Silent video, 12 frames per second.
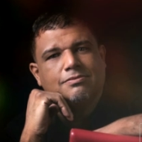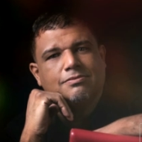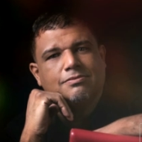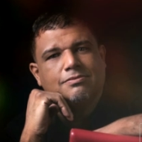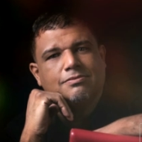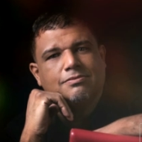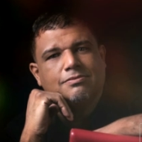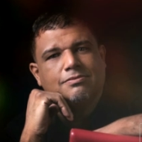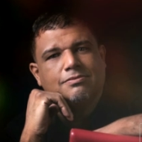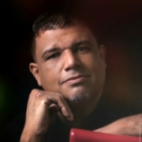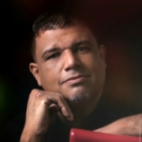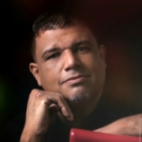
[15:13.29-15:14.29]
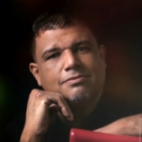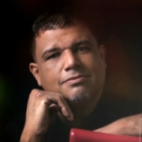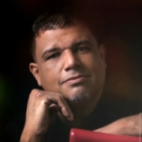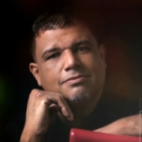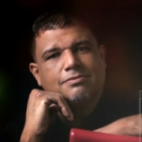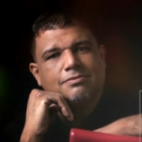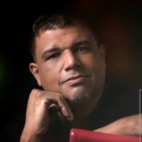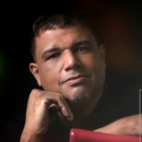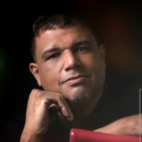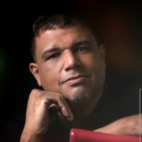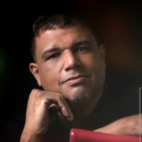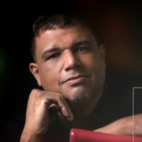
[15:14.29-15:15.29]

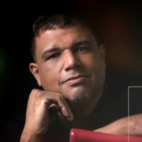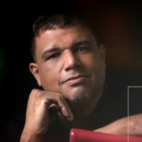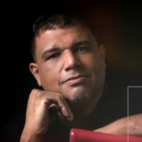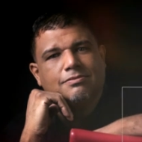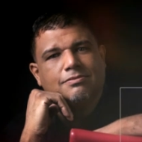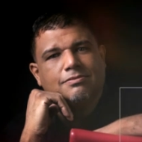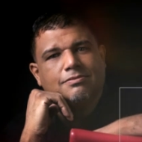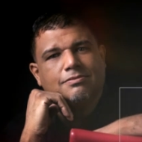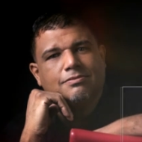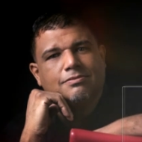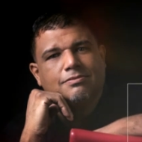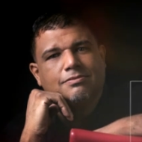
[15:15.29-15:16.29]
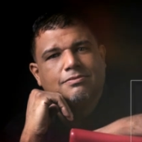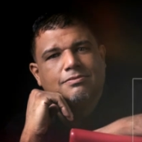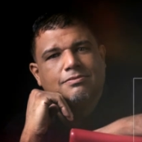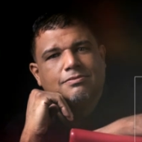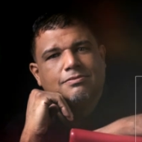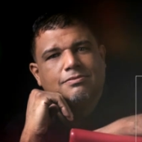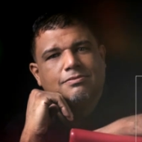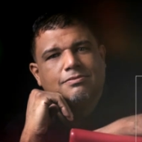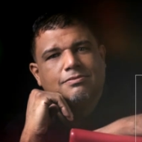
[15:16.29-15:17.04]
No one is speaking in this clip.